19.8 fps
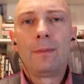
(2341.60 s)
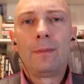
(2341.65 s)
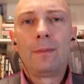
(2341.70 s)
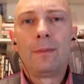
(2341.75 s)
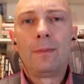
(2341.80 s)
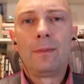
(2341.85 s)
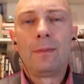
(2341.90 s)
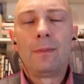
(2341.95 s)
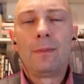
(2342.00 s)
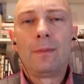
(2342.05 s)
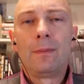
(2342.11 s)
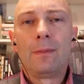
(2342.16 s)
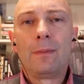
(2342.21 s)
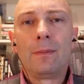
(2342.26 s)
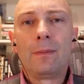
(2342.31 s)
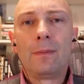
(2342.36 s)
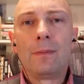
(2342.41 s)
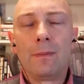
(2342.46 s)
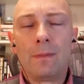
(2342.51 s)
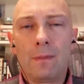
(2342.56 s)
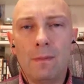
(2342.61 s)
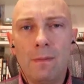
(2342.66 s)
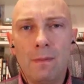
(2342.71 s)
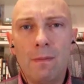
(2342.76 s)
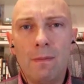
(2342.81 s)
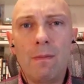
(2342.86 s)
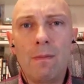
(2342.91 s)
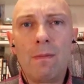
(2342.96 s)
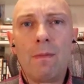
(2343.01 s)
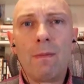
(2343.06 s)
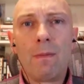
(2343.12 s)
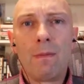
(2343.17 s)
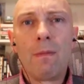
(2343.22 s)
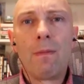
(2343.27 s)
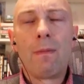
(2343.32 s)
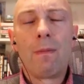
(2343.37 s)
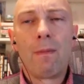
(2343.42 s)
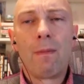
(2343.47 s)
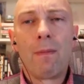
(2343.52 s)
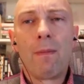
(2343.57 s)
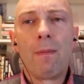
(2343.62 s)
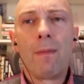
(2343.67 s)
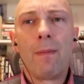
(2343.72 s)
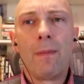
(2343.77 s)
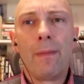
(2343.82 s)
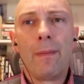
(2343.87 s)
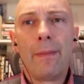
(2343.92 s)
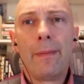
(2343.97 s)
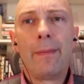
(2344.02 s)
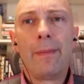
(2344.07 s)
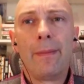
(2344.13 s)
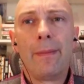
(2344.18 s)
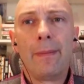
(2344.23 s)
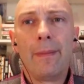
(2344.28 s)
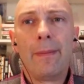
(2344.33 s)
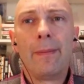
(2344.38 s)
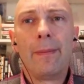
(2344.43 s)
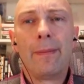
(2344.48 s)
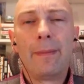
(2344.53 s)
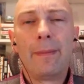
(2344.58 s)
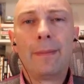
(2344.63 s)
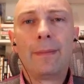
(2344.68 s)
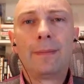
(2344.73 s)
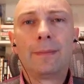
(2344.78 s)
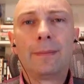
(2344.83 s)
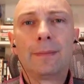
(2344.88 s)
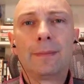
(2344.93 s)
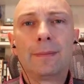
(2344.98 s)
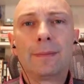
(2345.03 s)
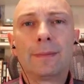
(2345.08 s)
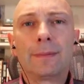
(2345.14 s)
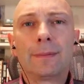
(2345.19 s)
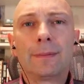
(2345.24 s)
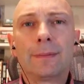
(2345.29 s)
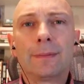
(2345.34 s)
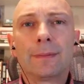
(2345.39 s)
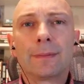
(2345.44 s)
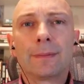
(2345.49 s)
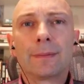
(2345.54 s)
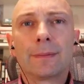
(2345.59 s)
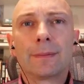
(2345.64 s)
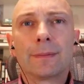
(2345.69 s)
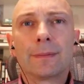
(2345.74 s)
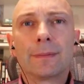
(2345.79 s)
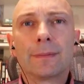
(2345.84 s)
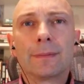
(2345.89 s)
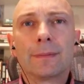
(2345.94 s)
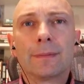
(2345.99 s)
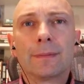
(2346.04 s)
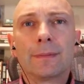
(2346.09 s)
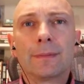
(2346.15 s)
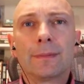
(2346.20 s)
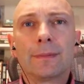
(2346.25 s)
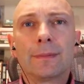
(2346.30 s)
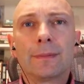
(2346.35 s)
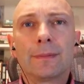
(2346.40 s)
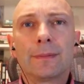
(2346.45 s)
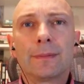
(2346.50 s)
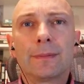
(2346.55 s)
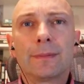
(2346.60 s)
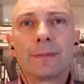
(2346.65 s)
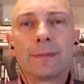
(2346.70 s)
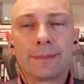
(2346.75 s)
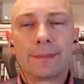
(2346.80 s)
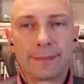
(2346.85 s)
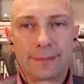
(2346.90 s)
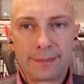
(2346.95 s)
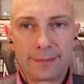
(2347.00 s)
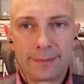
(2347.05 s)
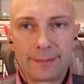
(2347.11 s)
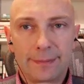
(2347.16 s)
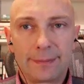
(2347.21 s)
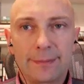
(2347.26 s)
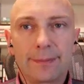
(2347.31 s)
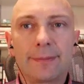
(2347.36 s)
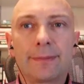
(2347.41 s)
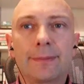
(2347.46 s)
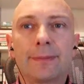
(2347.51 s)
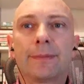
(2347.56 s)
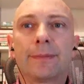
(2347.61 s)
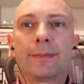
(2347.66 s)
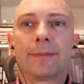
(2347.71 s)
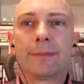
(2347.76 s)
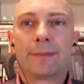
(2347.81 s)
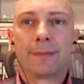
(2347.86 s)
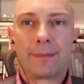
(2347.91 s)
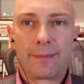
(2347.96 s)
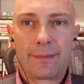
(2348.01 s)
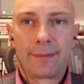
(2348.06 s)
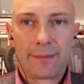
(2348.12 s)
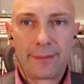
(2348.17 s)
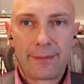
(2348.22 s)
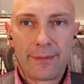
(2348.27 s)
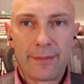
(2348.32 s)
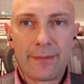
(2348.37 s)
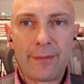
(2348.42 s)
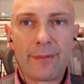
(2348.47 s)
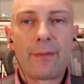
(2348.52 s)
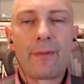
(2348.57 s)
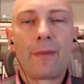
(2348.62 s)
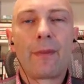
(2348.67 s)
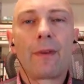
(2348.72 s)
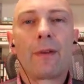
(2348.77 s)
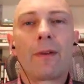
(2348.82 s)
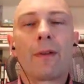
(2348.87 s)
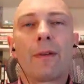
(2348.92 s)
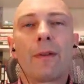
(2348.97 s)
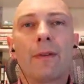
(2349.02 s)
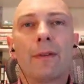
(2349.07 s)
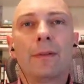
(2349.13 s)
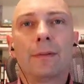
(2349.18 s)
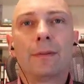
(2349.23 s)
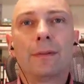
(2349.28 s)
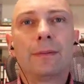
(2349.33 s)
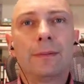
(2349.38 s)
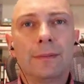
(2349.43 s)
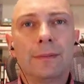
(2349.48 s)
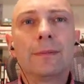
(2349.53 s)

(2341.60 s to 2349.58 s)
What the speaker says: This person isn't speaking.